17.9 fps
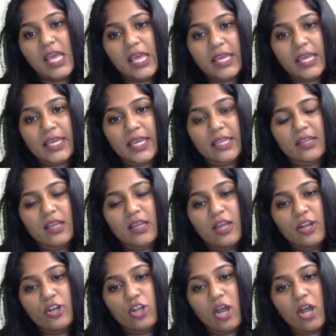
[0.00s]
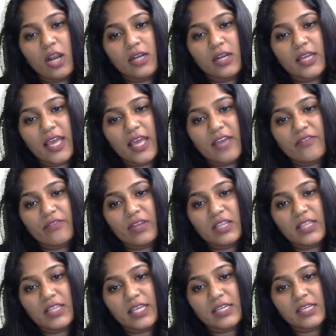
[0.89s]
Again, not
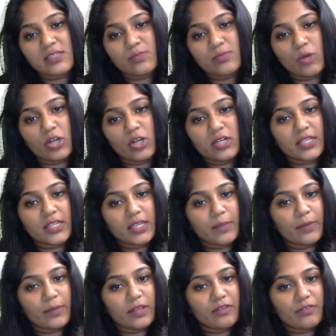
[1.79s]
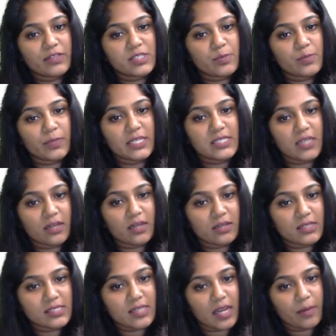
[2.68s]
everything is monetary benefits. Please
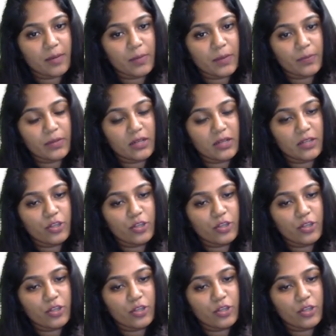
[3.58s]
understand, people.